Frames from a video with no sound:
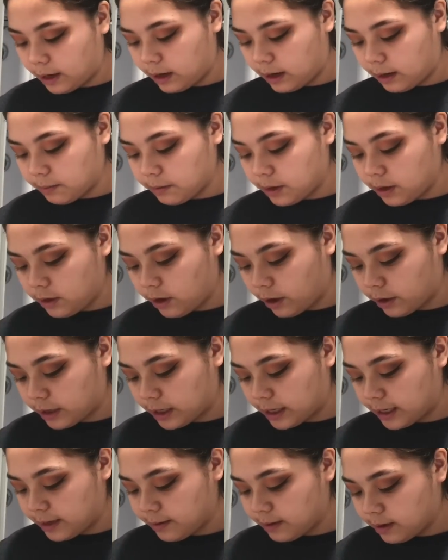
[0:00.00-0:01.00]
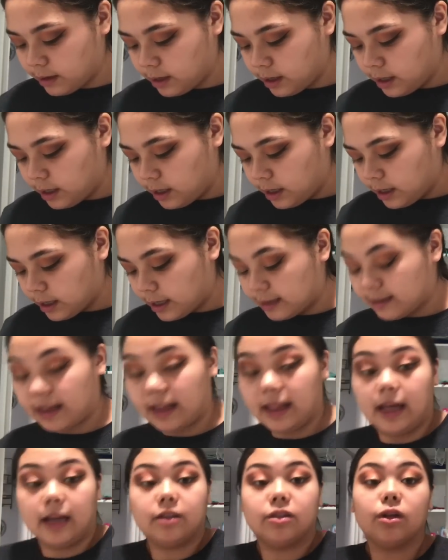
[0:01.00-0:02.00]
Now I'm gonna darken it because
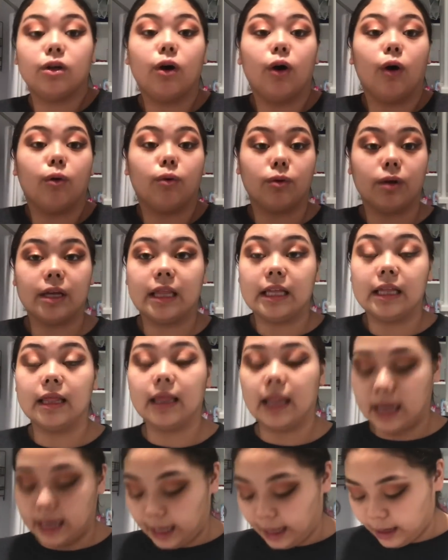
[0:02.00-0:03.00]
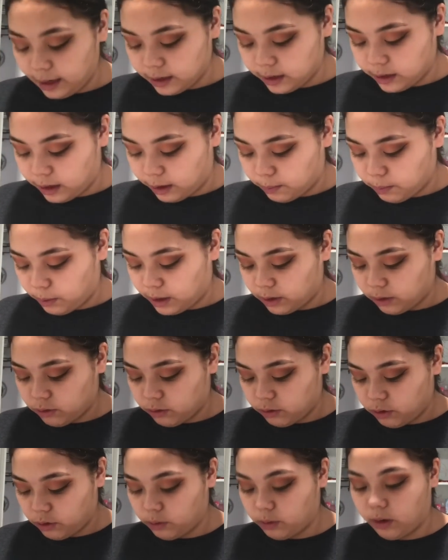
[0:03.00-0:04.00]
I like to go really light, not
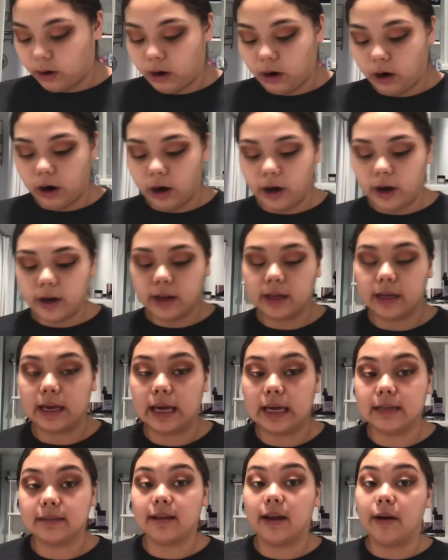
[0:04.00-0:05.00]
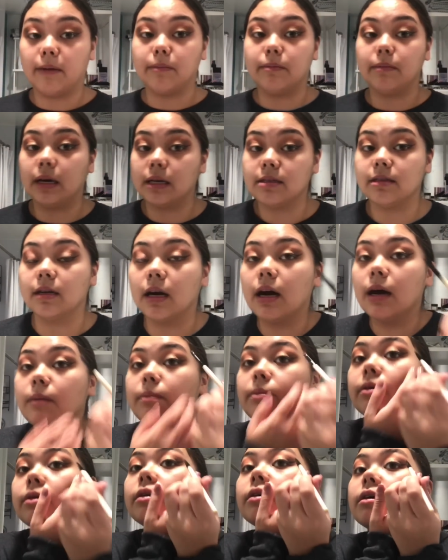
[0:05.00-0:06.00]
press too hard in case I mess it
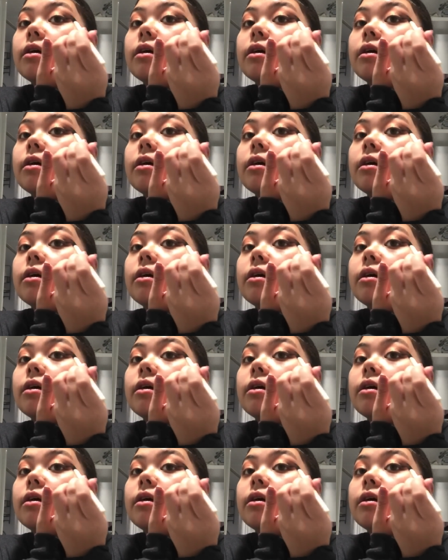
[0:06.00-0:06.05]
up.